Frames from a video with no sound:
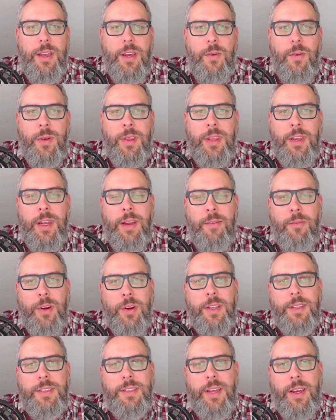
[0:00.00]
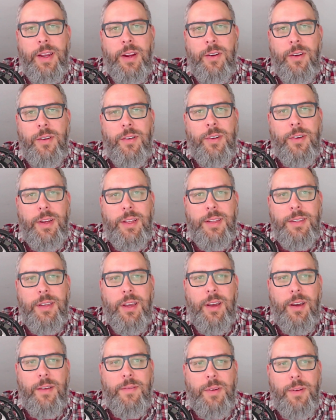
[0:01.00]
one that never gets tired or needs a
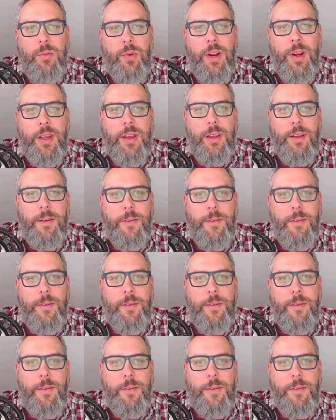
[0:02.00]
coffee break.